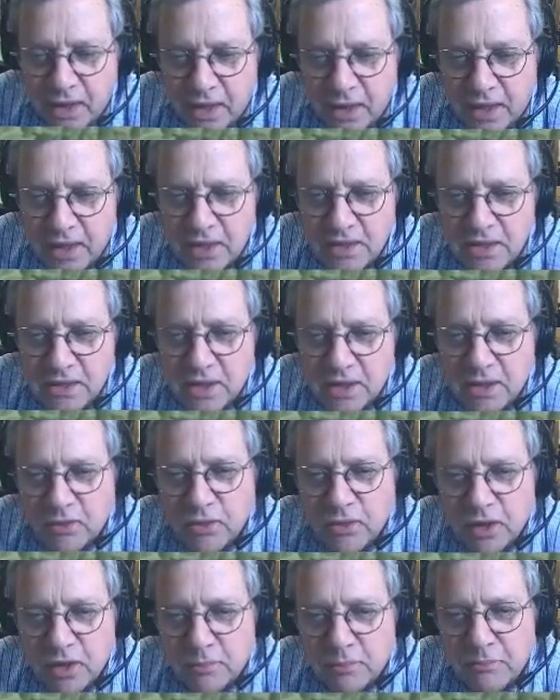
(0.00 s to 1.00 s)
and I
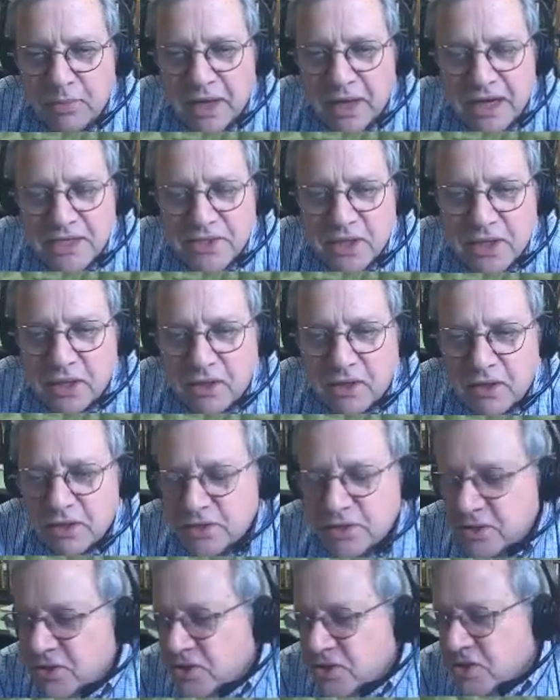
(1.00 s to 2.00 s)
will pass it
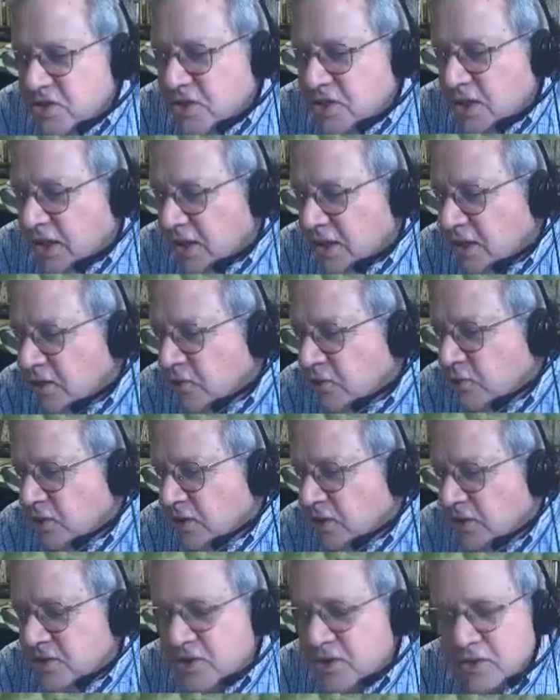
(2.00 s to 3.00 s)
along to Josiah, who
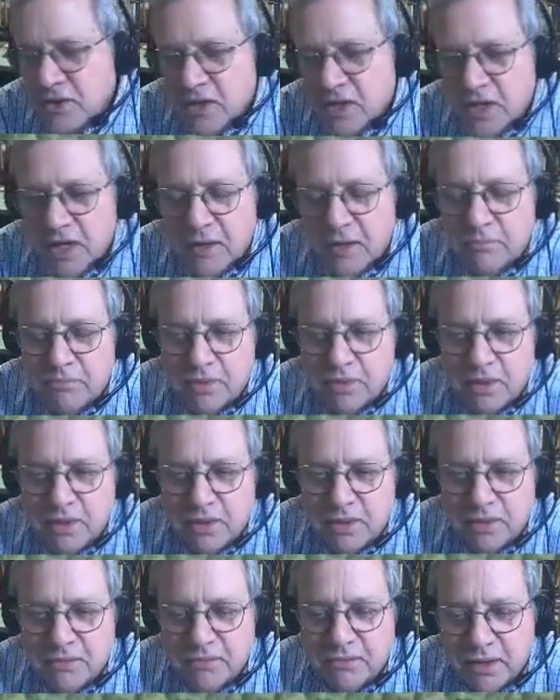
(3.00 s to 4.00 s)
will describe
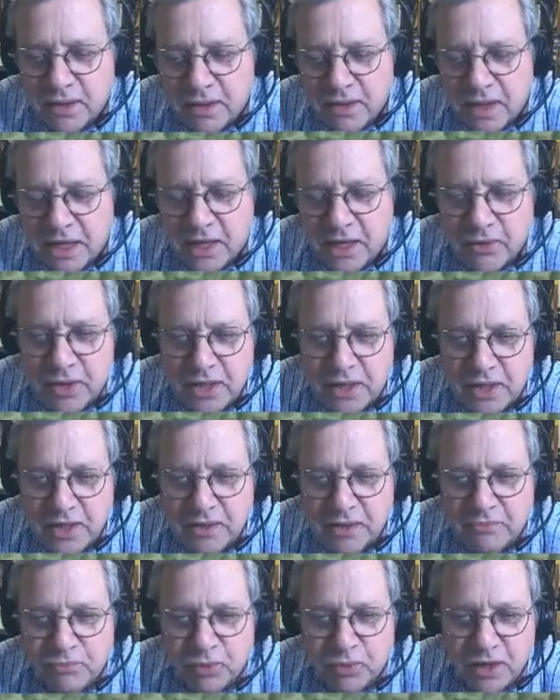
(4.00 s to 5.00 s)
uh, how
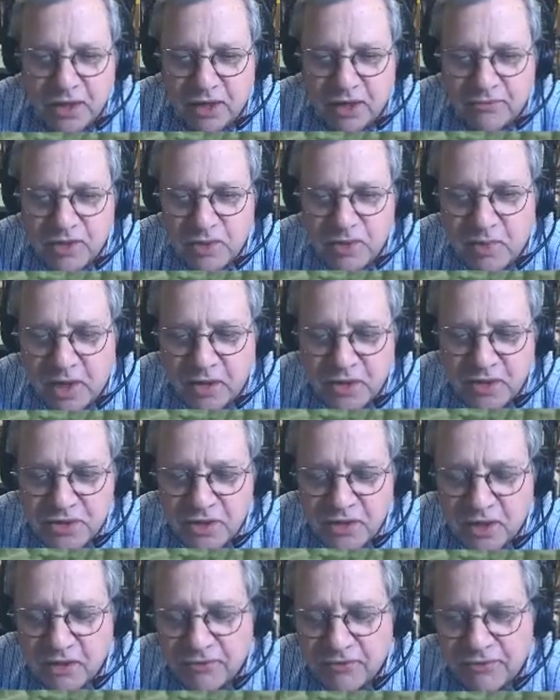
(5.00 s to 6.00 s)
he recovers
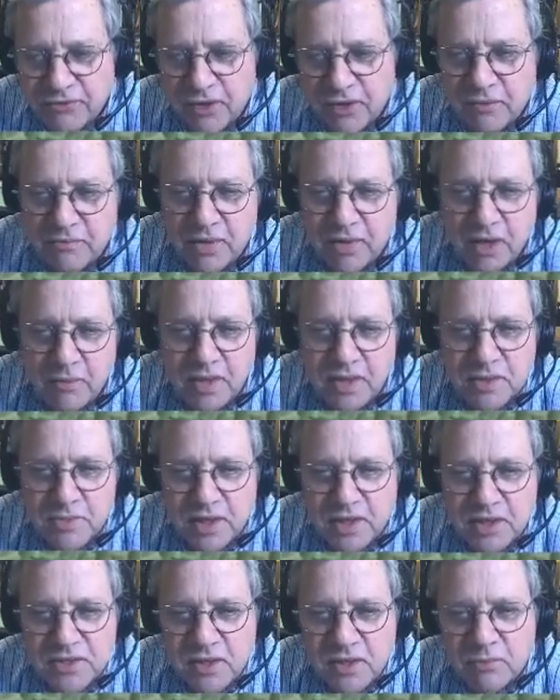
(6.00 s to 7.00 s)
biochar from biomass
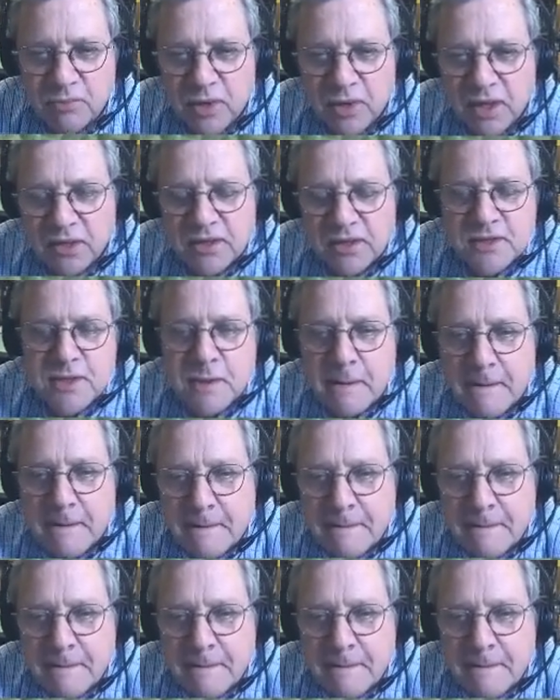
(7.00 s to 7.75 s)
plants in practice.